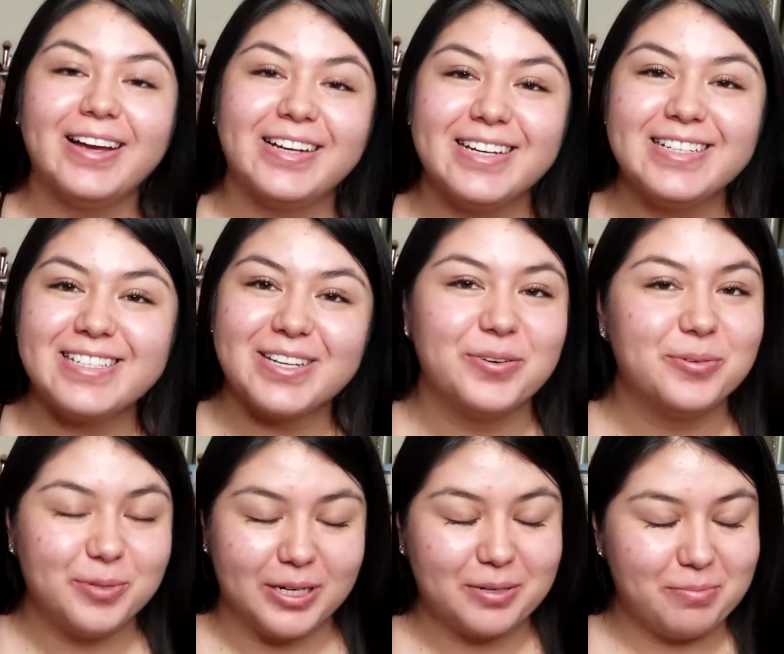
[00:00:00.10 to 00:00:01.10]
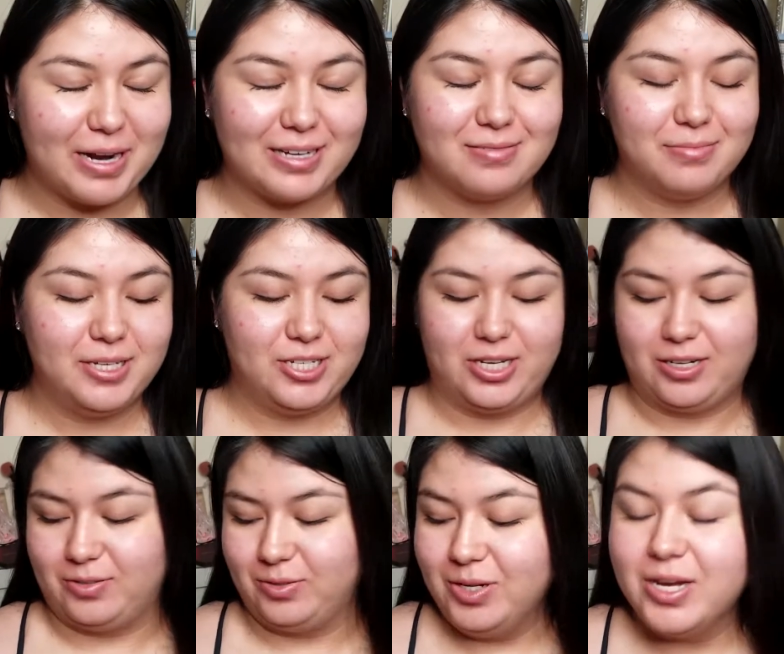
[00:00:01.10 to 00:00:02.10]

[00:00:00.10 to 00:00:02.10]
guys, welcome back to my channel.